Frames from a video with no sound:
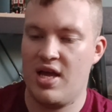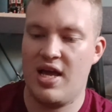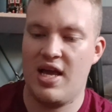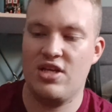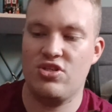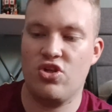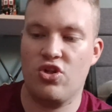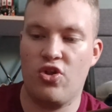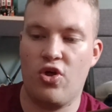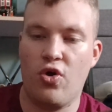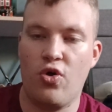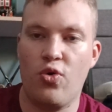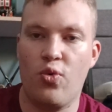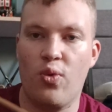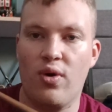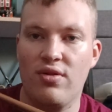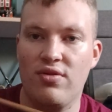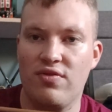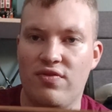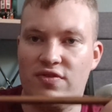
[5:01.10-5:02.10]
It's a long
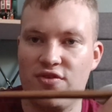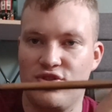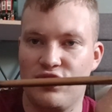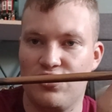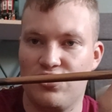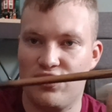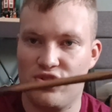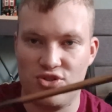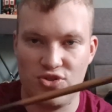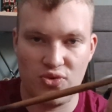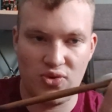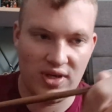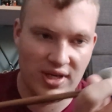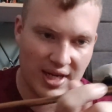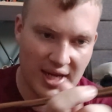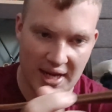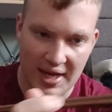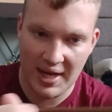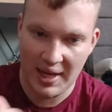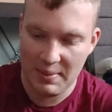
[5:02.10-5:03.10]
one for such a short
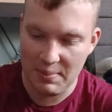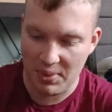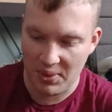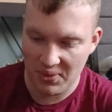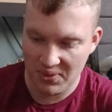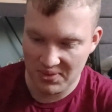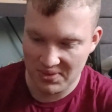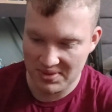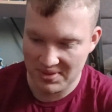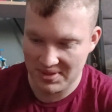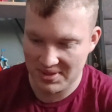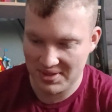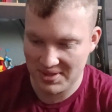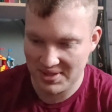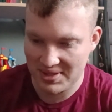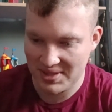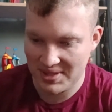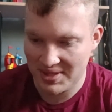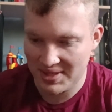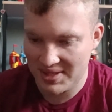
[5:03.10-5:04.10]
guy, but
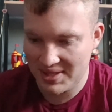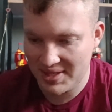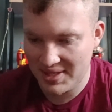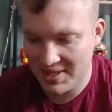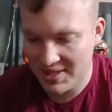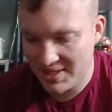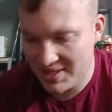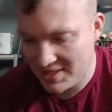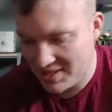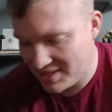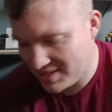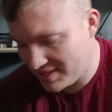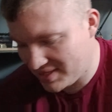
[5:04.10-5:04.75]
yeah.